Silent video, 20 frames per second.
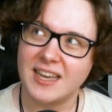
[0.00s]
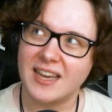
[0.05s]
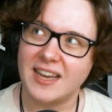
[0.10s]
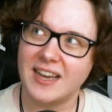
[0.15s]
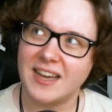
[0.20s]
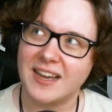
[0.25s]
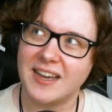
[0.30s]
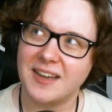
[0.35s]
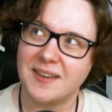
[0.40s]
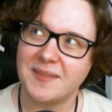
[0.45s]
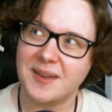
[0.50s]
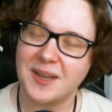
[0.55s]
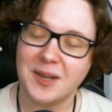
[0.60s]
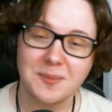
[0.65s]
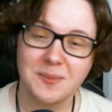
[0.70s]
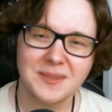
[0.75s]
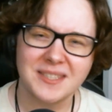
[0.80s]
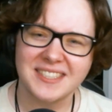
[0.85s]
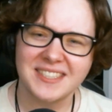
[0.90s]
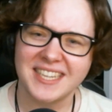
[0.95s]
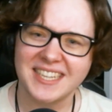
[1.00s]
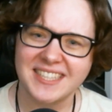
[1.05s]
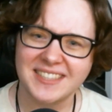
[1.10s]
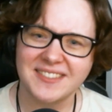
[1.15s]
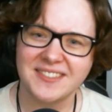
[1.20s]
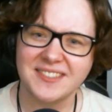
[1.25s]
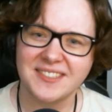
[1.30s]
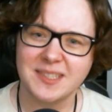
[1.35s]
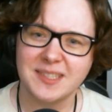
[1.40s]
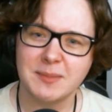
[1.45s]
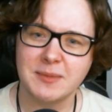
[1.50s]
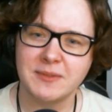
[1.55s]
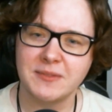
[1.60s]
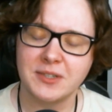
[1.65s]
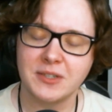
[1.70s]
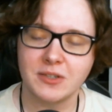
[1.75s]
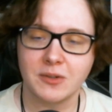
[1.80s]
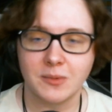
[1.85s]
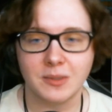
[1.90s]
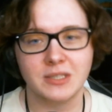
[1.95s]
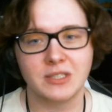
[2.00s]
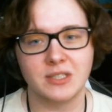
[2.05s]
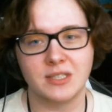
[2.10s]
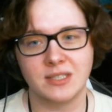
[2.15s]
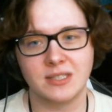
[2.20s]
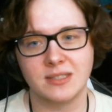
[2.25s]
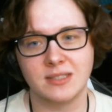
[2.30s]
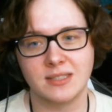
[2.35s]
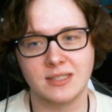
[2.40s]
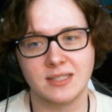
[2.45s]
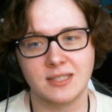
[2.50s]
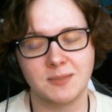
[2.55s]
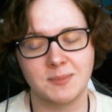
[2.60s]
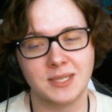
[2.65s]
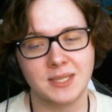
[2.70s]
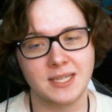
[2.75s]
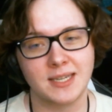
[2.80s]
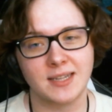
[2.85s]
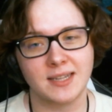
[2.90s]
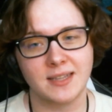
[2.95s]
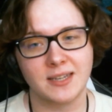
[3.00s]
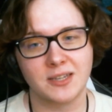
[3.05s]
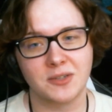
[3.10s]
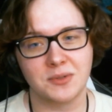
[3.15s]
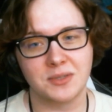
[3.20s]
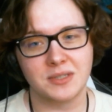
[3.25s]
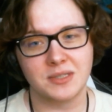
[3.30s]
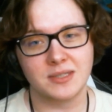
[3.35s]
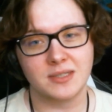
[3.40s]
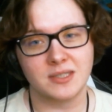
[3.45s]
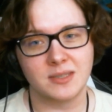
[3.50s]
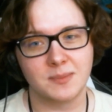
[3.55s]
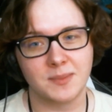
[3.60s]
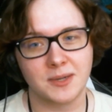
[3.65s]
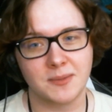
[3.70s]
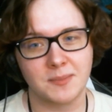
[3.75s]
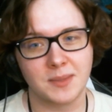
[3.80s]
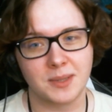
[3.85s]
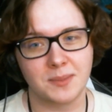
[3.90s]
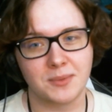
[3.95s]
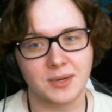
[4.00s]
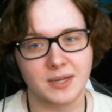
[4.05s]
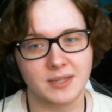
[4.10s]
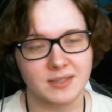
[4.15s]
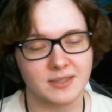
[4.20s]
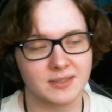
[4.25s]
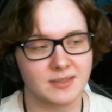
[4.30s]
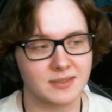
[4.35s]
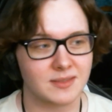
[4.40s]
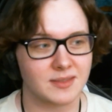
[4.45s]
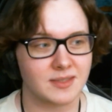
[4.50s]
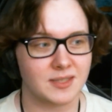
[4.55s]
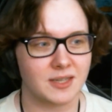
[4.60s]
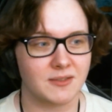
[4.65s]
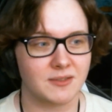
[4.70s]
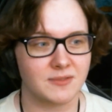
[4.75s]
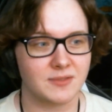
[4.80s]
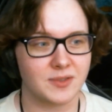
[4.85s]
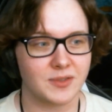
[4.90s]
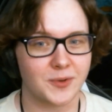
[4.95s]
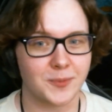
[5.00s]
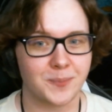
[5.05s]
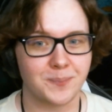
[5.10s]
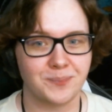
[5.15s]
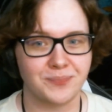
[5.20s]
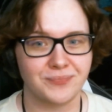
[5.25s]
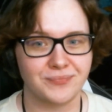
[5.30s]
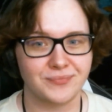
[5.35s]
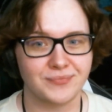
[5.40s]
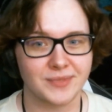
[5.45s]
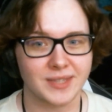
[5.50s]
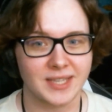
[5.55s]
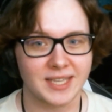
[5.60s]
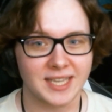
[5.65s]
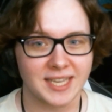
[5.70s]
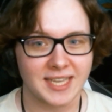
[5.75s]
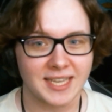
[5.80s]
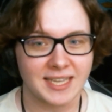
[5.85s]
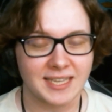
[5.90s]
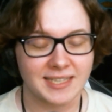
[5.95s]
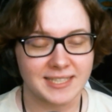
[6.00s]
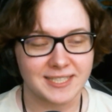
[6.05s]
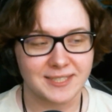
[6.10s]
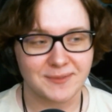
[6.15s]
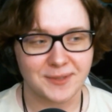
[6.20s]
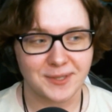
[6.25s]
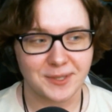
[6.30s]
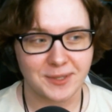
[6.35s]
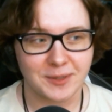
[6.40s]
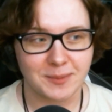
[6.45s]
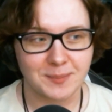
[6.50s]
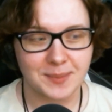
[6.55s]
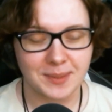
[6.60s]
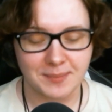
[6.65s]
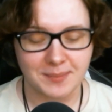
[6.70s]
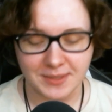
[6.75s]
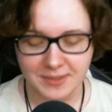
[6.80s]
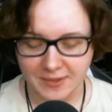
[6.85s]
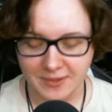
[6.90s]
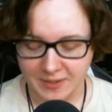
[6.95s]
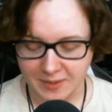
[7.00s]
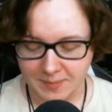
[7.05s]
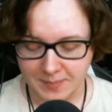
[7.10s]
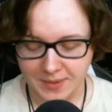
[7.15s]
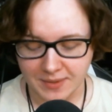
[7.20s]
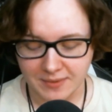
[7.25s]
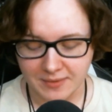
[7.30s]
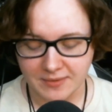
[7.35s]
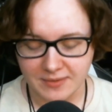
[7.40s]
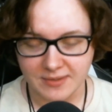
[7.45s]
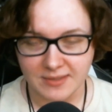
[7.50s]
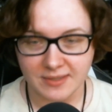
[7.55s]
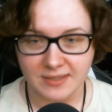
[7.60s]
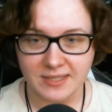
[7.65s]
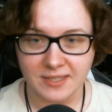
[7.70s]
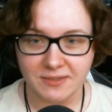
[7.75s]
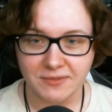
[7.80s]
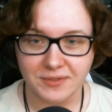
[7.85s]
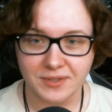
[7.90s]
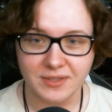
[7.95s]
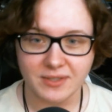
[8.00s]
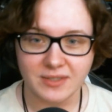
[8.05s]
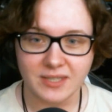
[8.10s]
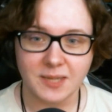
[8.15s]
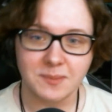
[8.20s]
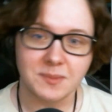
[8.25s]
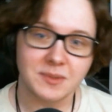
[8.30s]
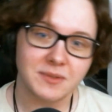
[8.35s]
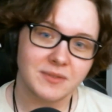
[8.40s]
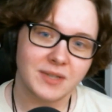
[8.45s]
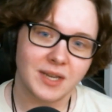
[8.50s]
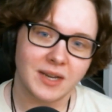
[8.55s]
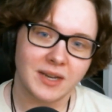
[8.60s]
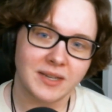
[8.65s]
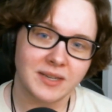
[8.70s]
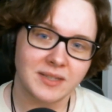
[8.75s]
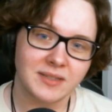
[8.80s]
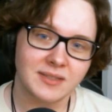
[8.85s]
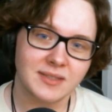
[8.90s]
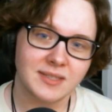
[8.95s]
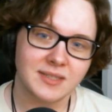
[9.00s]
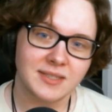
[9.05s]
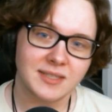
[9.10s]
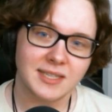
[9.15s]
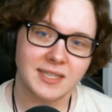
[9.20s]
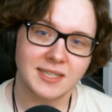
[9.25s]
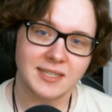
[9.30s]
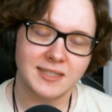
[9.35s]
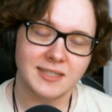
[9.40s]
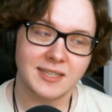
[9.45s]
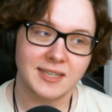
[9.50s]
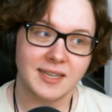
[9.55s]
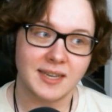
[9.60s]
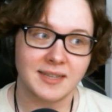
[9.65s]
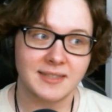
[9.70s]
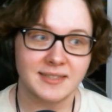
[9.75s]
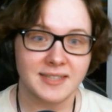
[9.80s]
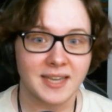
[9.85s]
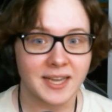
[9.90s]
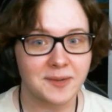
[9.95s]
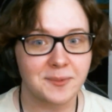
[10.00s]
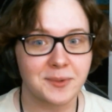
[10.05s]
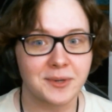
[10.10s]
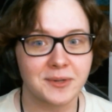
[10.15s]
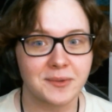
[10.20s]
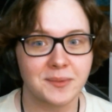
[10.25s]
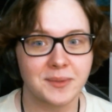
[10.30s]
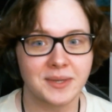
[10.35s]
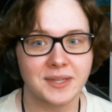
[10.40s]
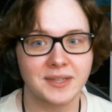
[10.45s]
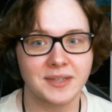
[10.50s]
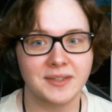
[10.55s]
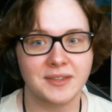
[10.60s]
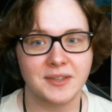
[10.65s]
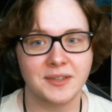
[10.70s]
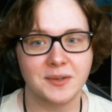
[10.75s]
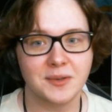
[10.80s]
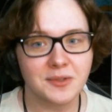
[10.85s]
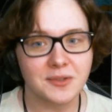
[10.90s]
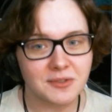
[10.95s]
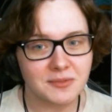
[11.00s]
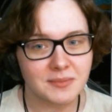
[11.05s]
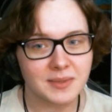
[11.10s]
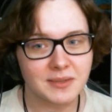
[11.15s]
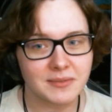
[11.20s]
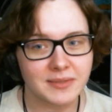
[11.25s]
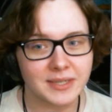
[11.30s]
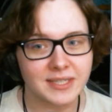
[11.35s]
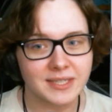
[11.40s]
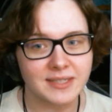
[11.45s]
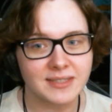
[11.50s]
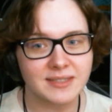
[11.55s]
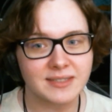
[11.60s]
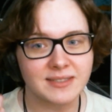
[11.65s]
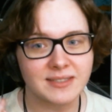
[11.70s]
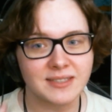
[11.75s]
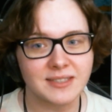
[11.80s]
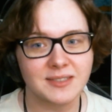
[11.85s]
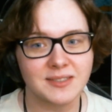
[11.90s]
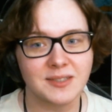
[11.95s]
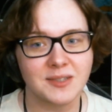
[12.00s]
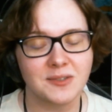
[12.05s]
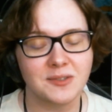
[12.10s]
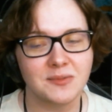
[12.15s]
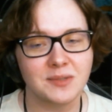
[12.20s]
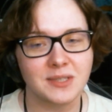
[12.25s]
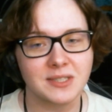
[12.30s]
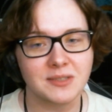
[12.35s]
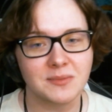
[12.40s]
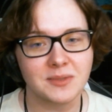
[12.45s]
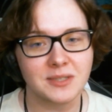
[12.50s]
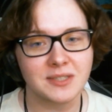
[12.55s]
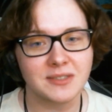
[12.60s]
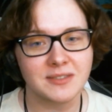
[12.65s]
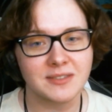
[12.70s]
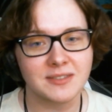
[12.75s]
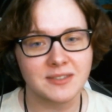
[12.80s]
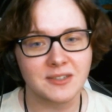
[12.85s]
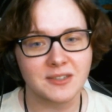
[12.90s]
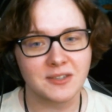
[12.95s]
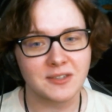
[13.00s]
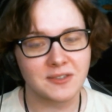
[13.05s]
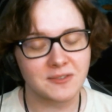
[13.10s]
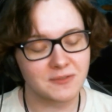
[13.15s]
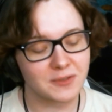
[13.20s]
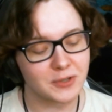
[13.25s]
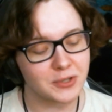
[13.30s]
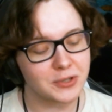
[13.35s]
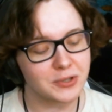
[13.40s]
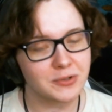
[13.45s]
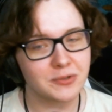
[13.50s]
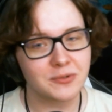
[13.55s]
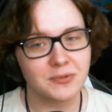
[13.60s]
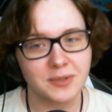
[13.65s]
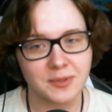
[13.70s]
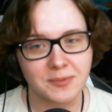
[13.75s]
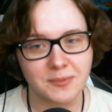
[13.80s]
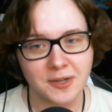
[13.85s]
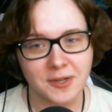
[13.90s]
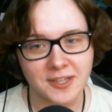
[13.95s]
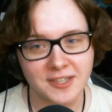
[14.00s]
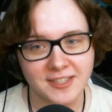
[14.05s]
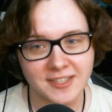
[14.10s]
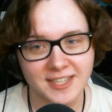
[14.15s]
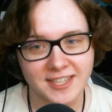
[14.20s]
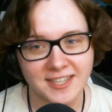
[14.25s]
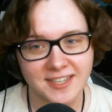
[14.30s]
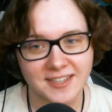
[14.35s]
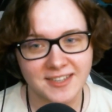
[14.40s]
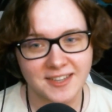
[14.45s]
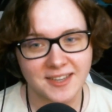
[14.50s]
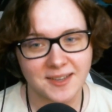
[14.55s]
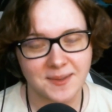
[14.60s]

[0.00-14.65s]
I hope this answers some of your questions, because I've been getting a lot of questions about my practice and stuff. So next video I'll probably talk about different types of guides and the guides I work with. I'll go through my rings, let you know which ones are for who and what, and